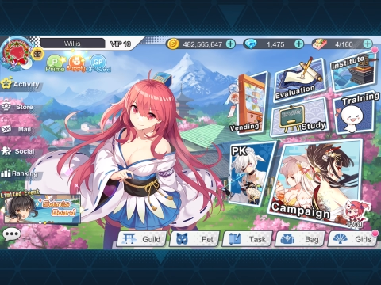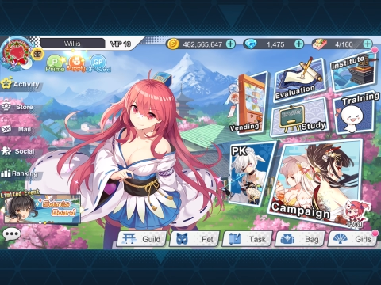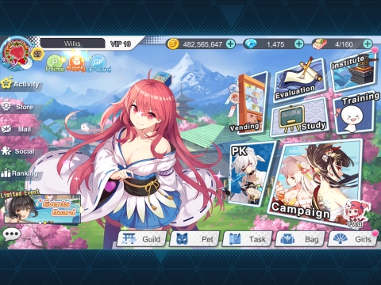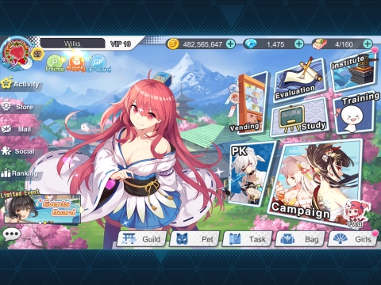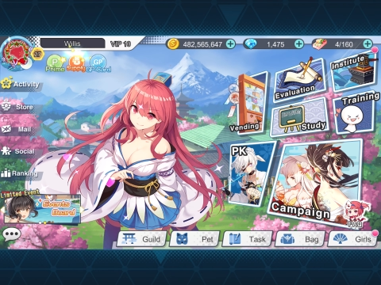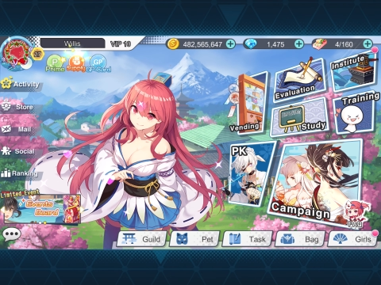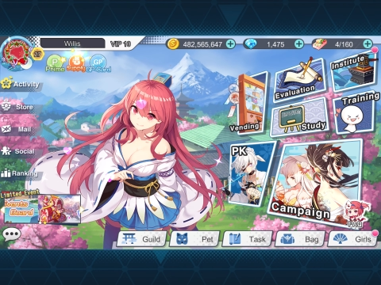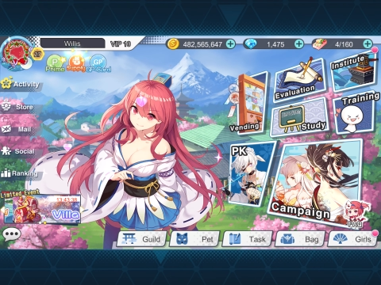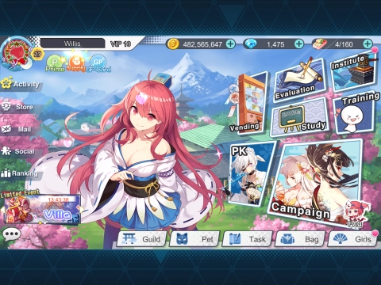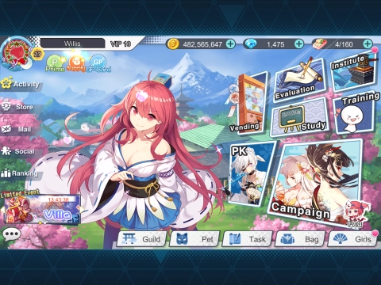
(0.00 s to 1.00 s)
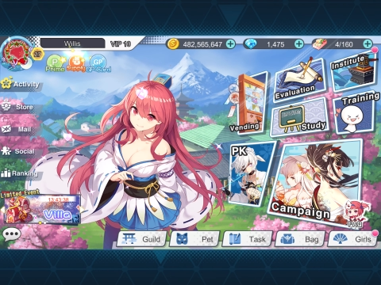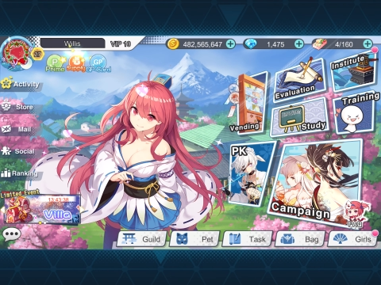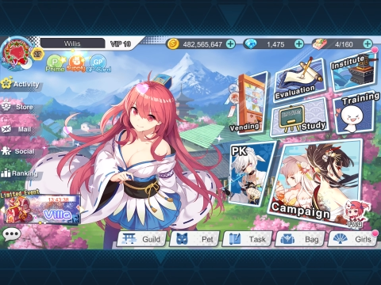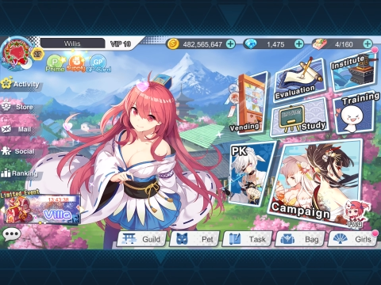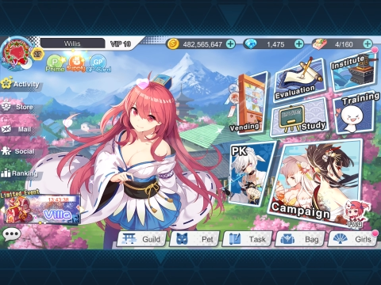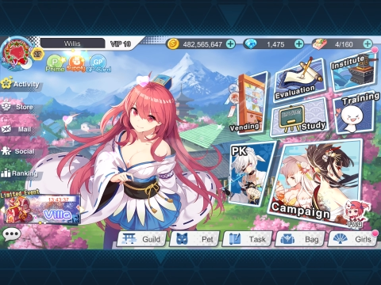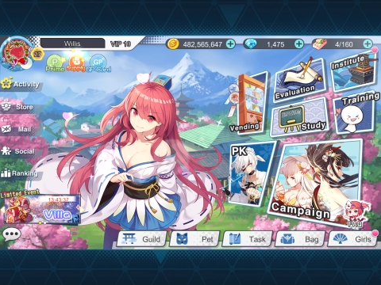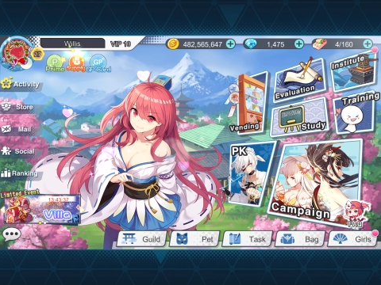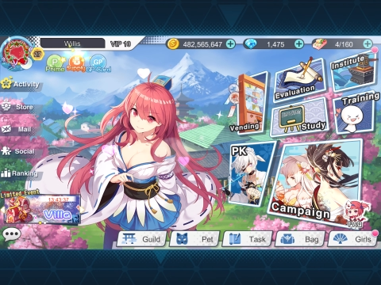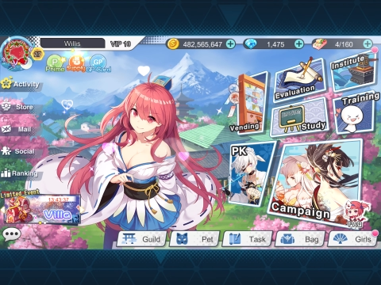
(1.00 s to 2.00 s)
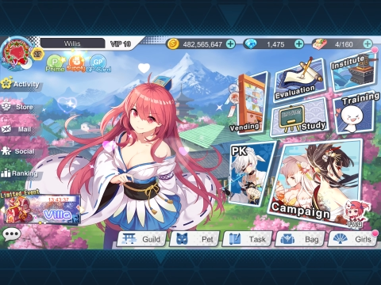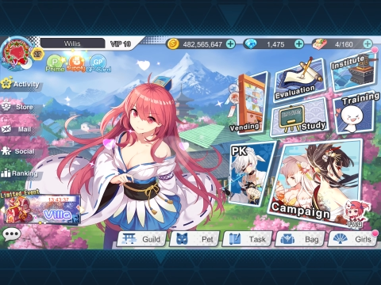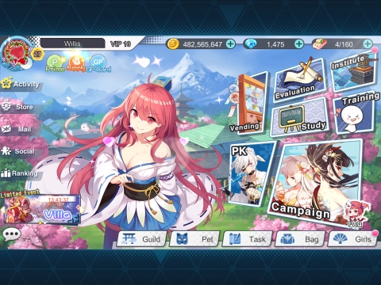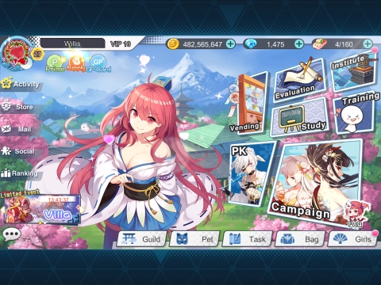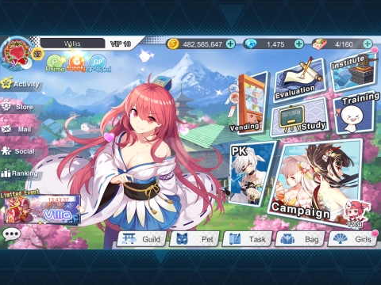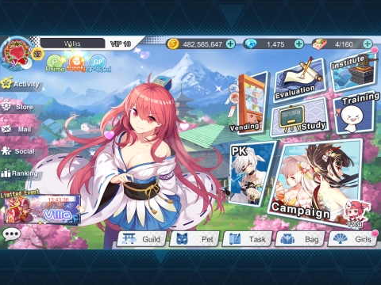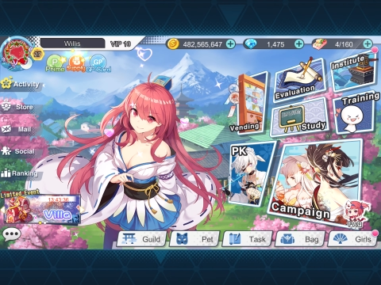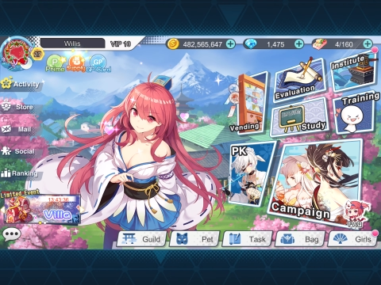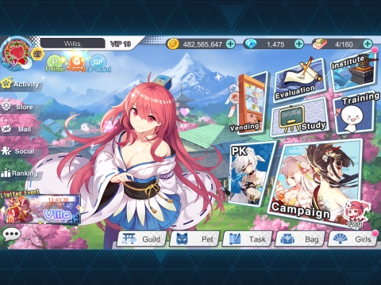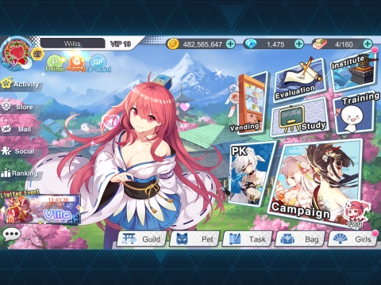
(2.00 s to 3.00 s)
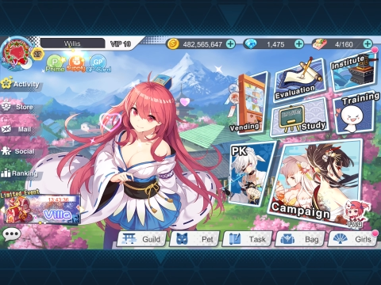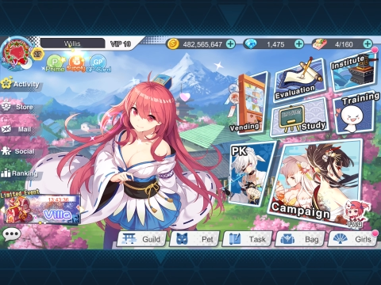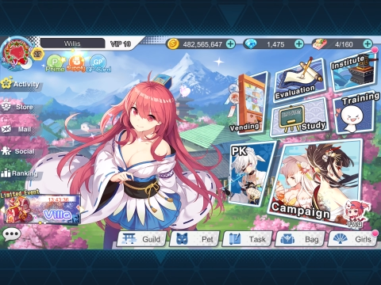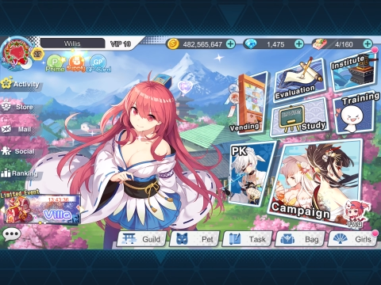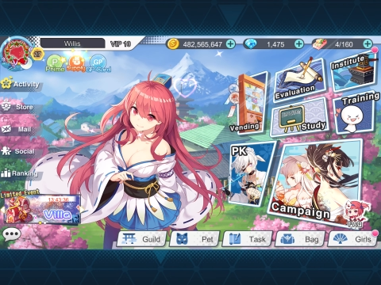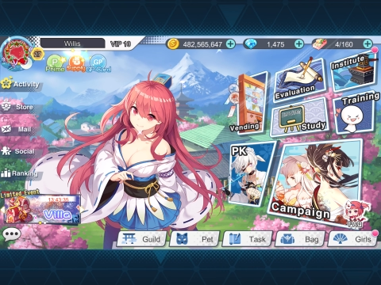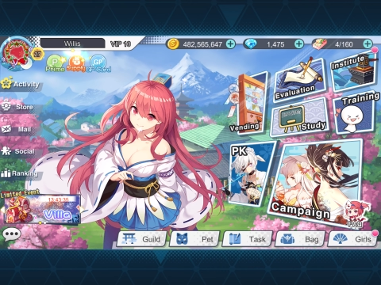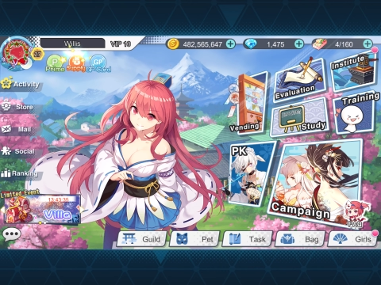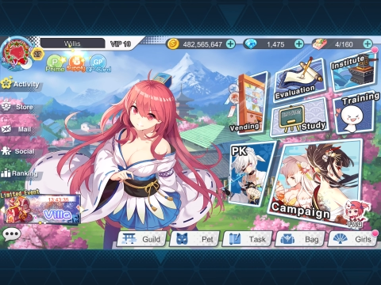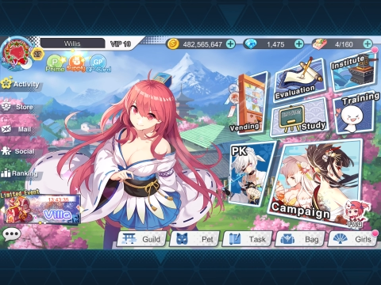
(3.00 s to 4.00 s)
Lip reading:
[unreadable: no face in view]